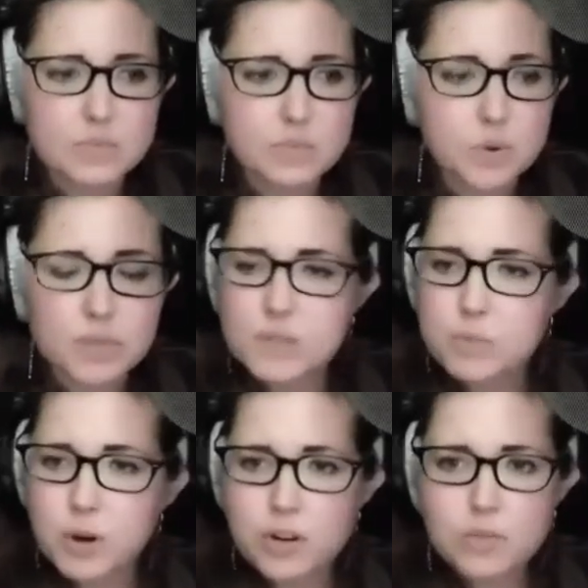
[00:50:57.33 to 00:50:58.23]
we've
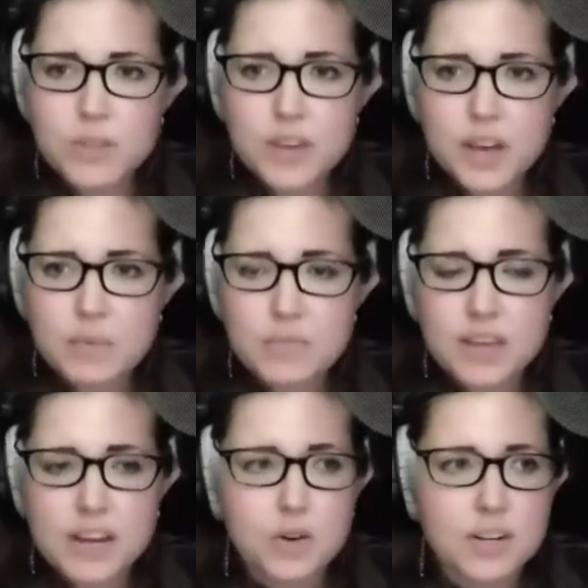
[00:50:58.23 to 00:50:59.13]
spoken with them.
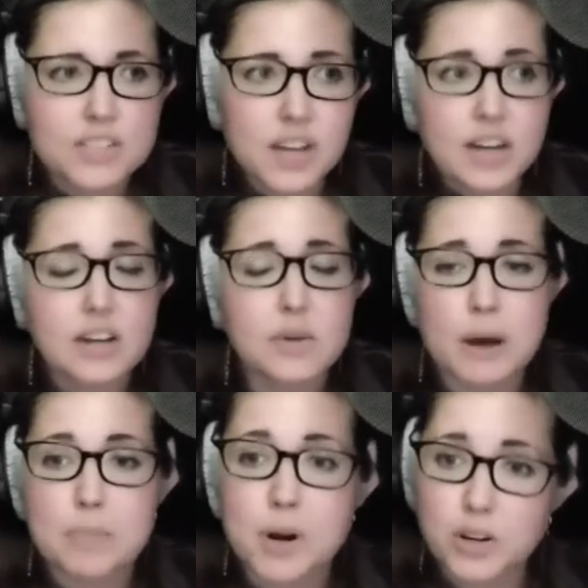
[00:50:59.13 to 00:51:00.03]
They are excited
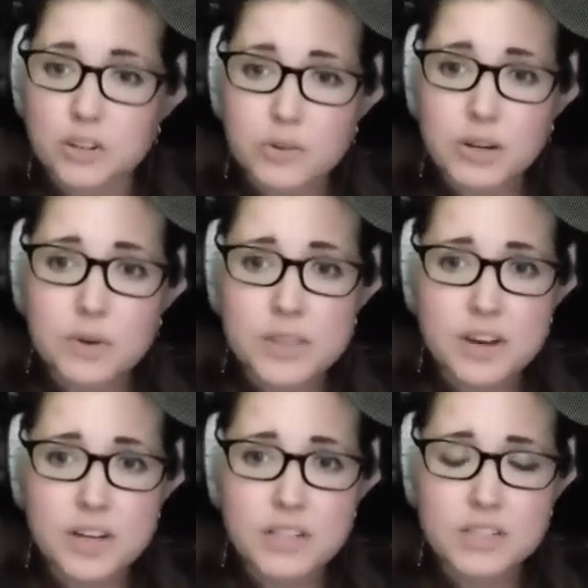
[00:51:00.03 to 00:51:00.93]
about partnering with
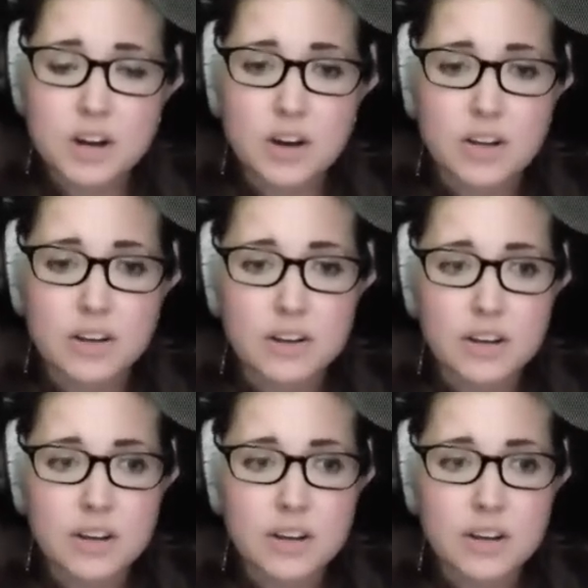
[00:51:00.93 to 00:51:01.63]
us on